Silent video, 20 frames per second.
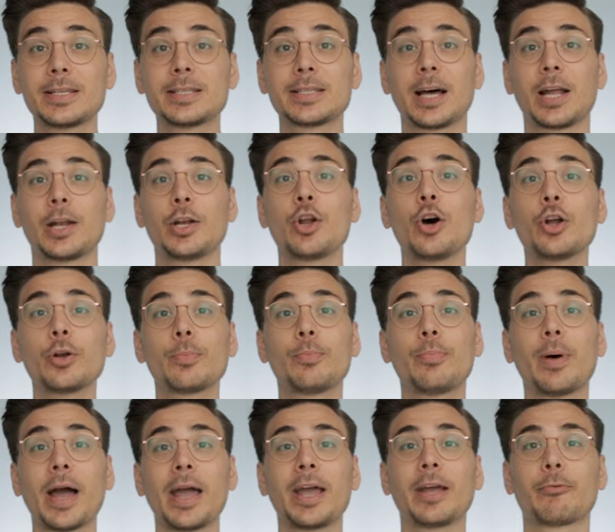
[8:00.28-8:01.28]
these are not
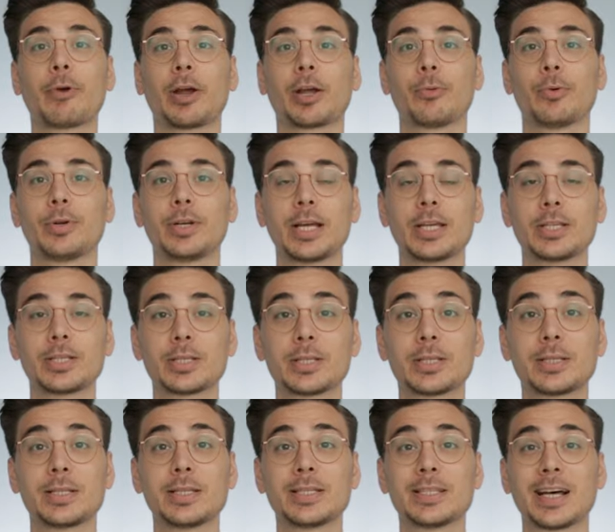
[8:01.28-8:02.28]
buying
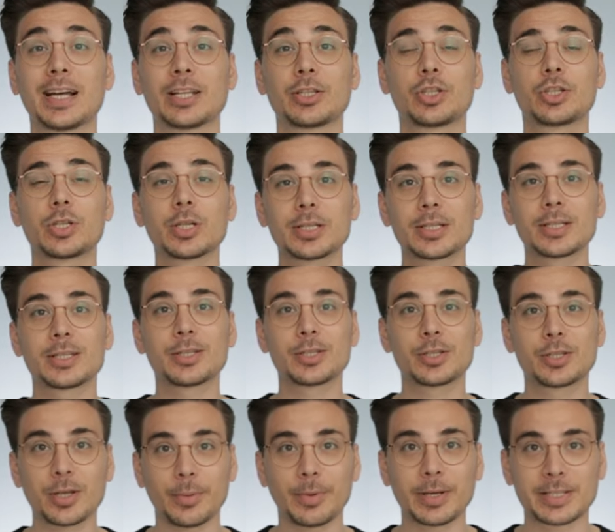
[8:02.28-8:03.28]
recommendations, these are just
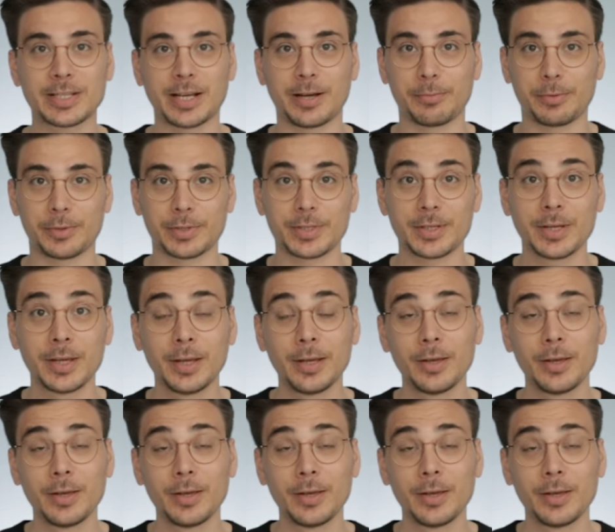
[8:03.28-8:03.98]
some examples.